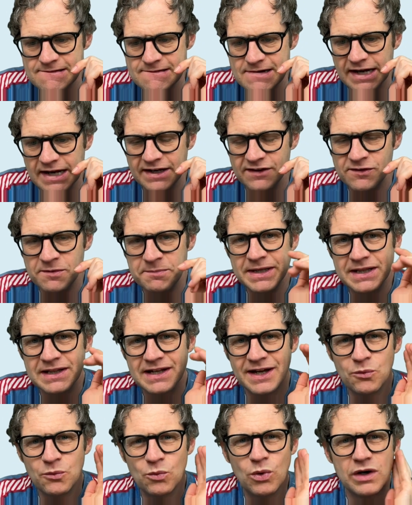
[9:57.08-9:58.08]
And it's a bit
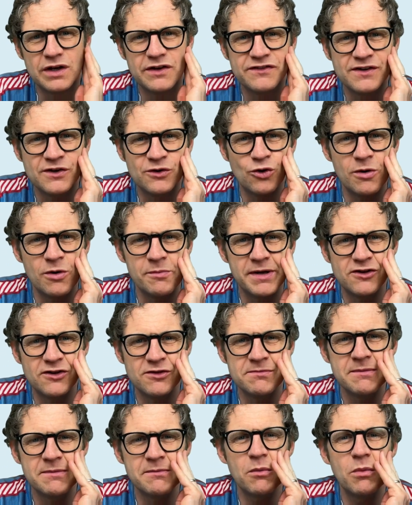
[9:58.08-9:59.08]
like Wallace and Gromit. Do you
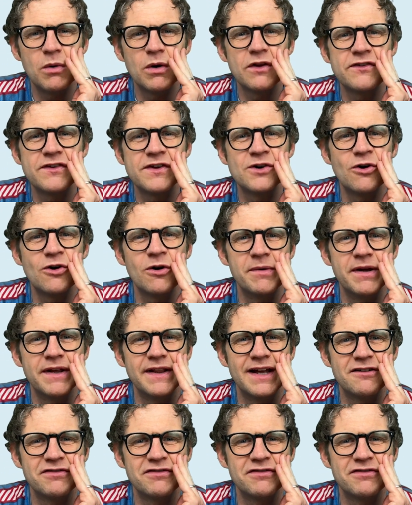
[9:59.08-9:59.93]
remember Wallace and Gromit, that